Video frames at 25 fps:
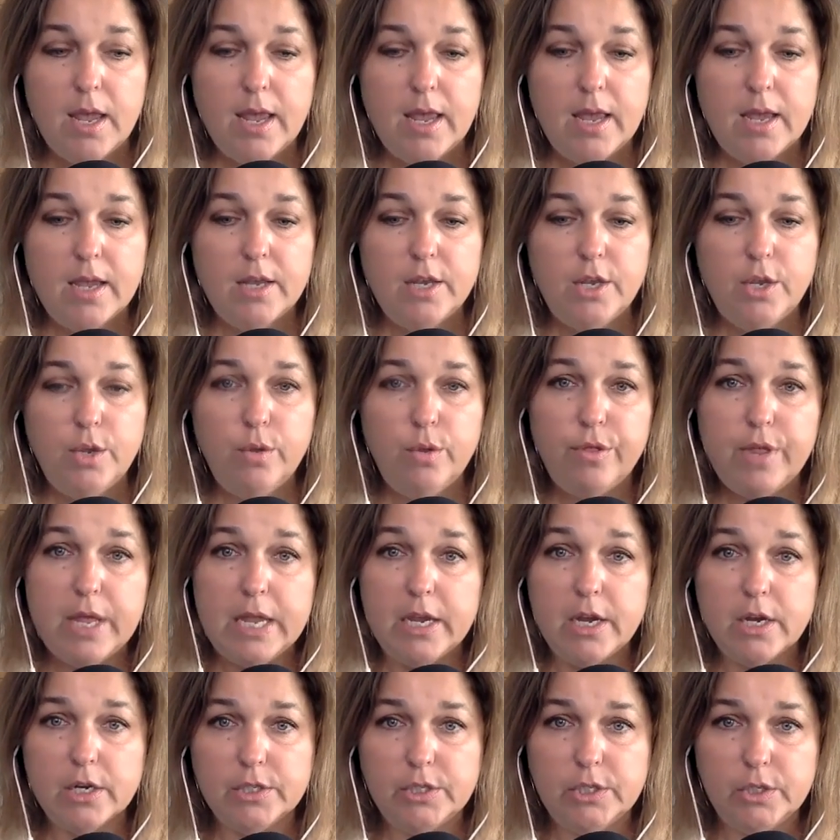And you
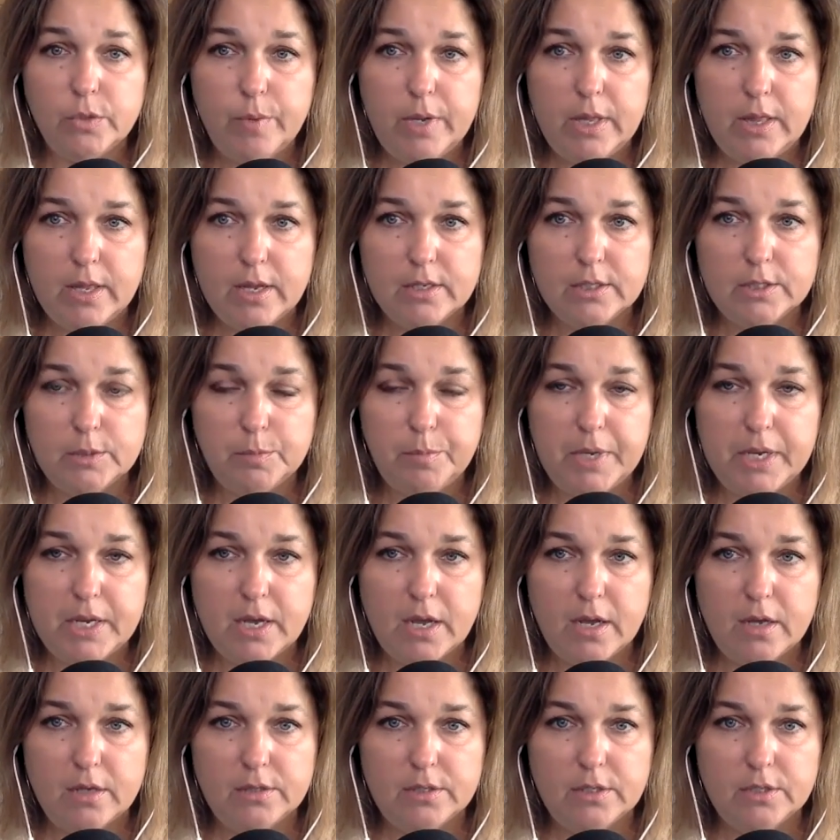think you're doing this
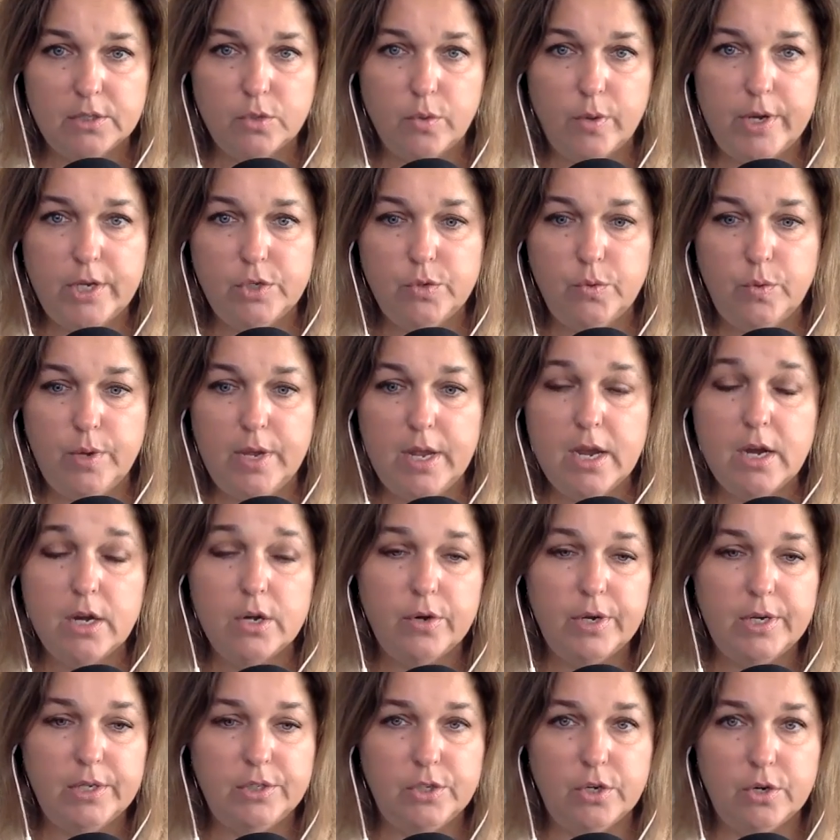because it's going to
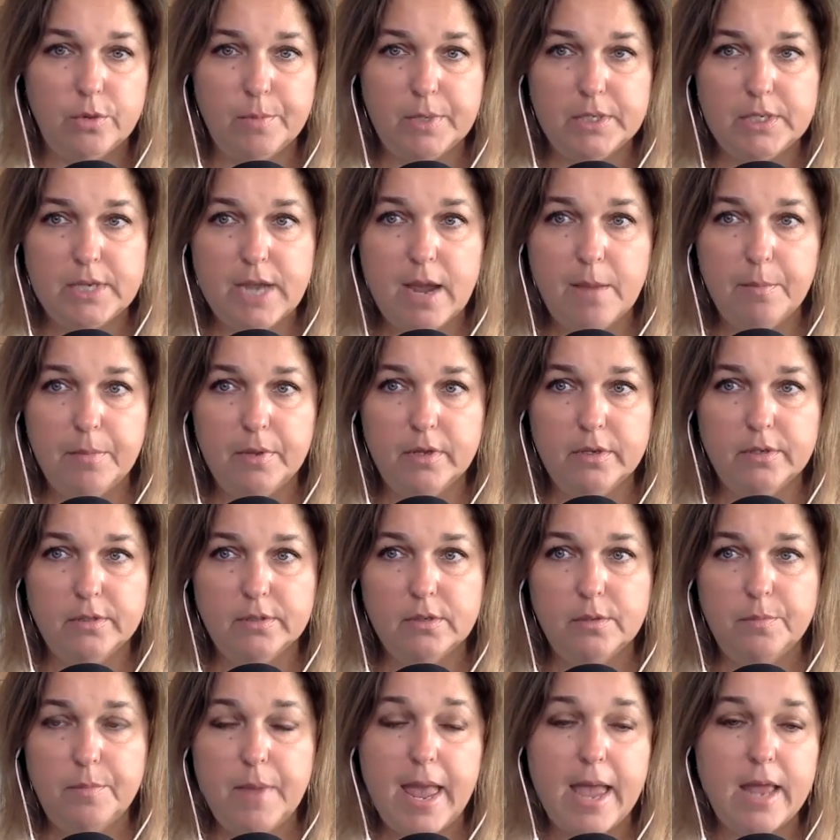increase your
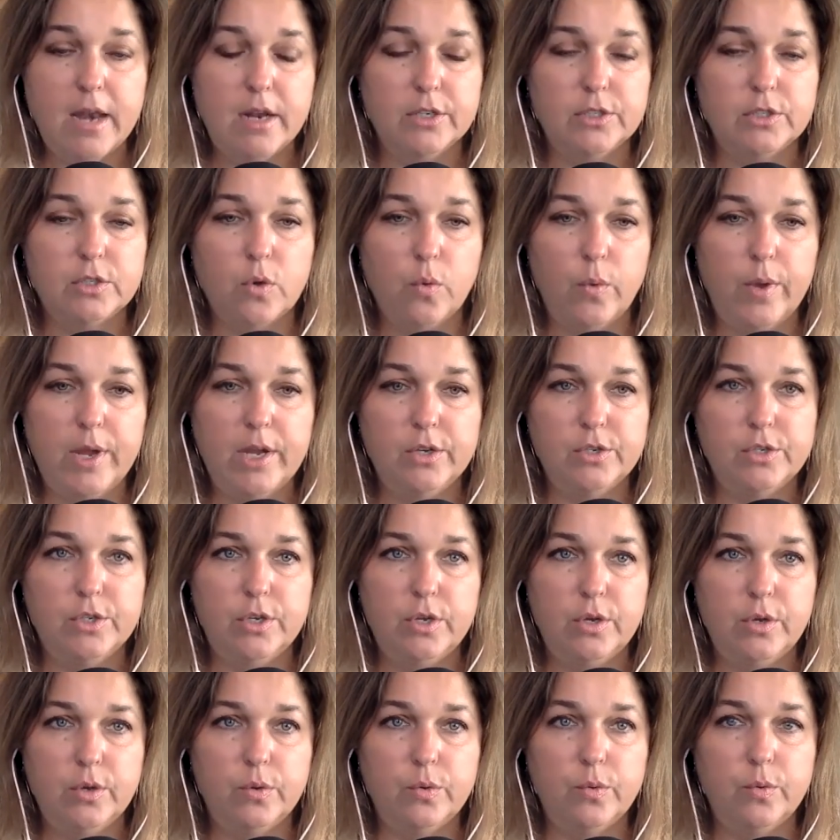metabolism and it's going
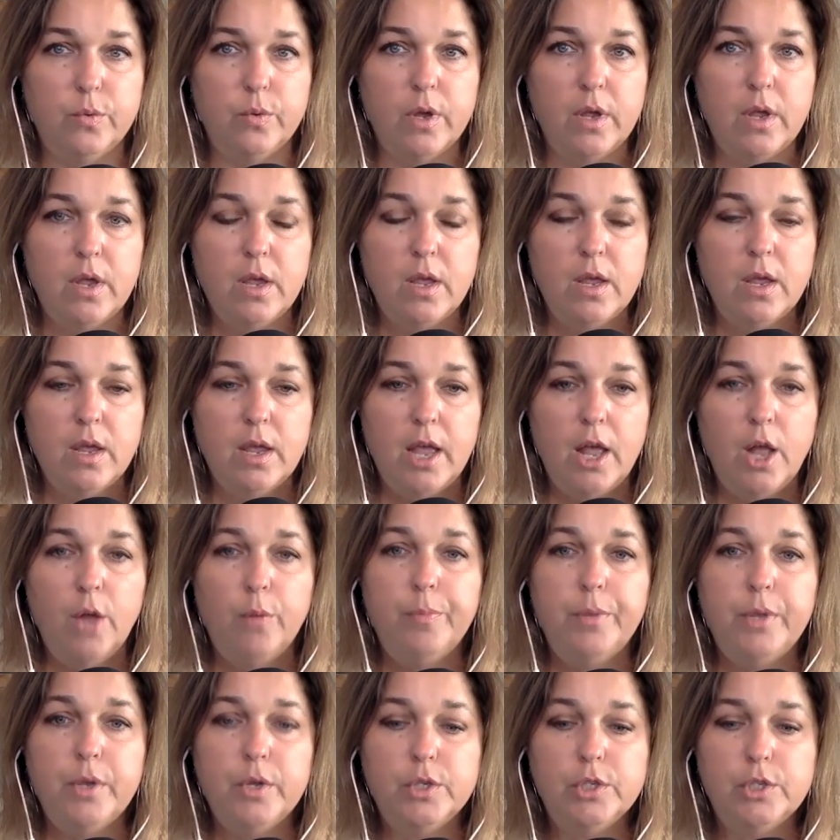to
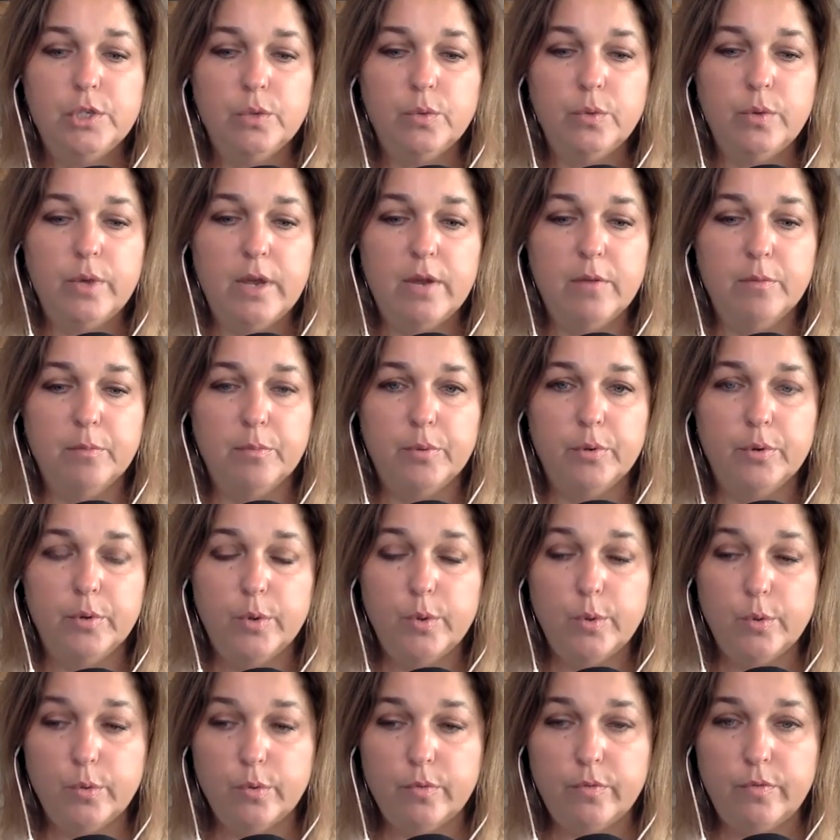help you to
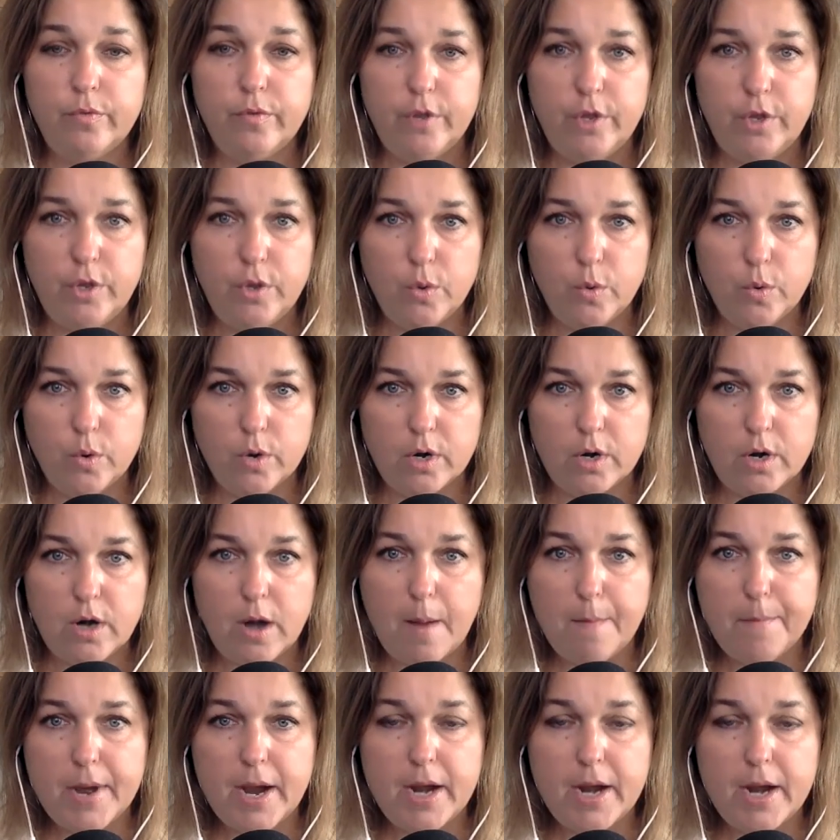improve
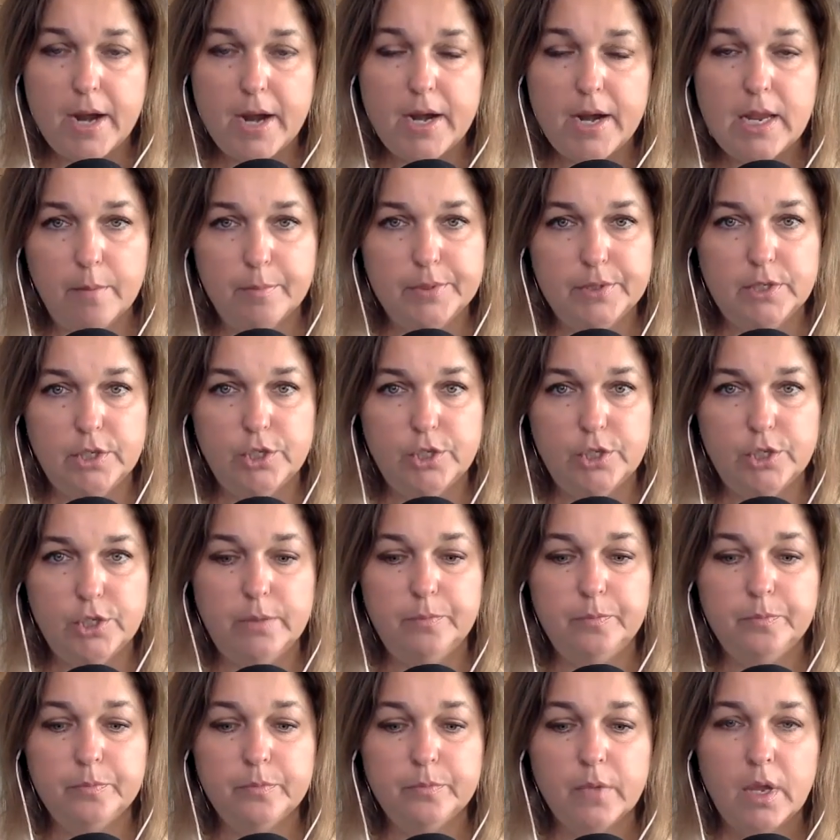your body
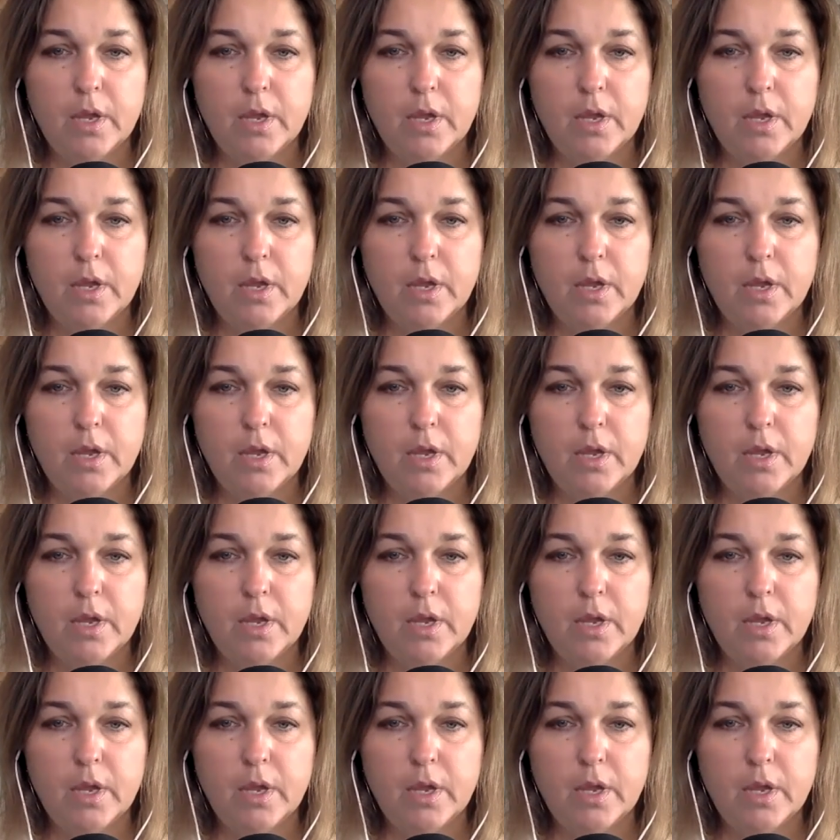composition.